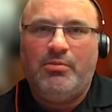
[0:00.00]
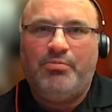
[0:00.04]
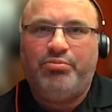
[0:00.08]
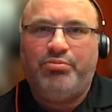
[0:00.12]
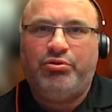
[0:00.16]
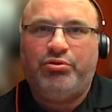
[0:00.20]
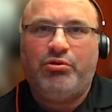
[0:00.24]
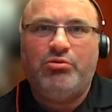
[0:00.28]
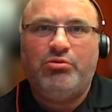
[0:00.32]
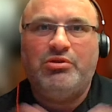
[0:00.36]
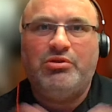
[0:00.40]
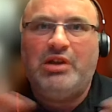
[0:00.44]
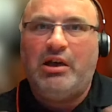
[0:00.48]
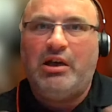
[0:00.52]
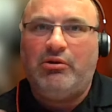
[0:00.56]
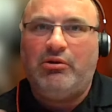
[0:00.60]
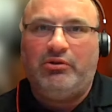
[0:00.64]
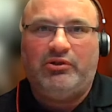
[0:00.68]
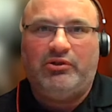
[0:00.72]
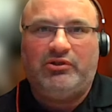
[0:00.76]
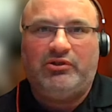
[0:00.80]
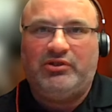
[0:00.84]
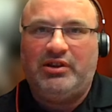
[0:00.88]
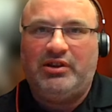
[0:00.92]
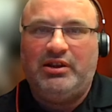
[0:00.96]

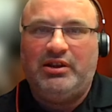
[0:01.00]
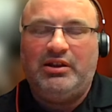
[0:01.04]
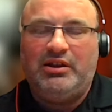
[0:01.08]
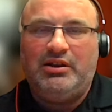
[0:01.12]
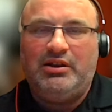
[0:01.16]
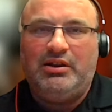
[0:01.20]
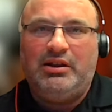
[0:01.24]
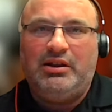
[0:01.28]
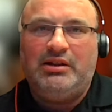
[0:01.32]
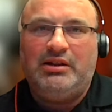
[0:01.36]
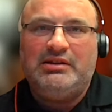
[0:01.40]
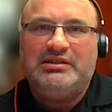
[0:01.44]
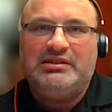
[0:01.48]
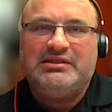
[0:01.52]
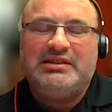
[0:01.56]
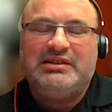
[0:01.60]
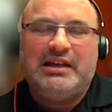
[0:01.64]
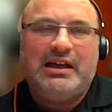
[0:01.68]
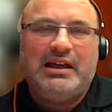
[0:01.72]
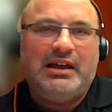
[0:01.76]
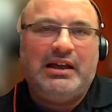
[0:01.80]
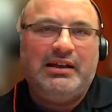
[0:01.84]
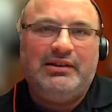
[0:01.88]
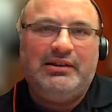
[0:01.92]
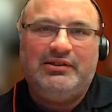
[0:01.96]
pronounced in in
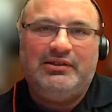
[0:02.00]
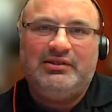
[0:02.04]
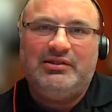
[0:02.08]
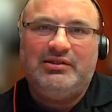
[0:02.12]
size